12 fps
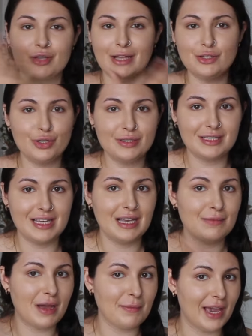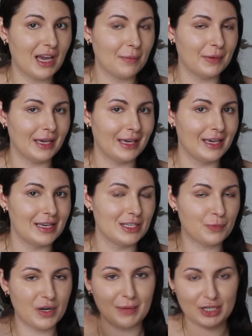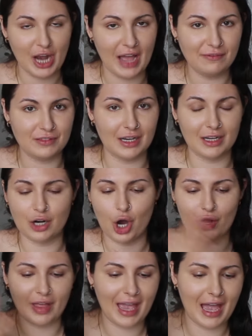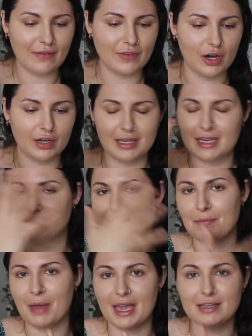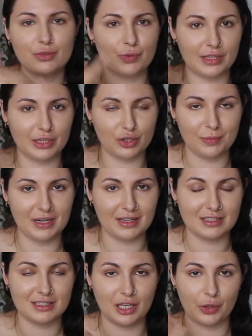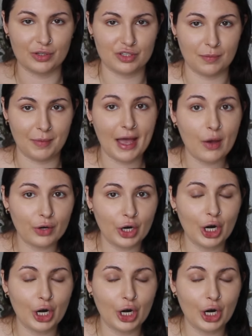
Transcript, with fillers: So as you can see, my makeup is pretty much half done. All I have on is a base with a little bit of concealer and some powder.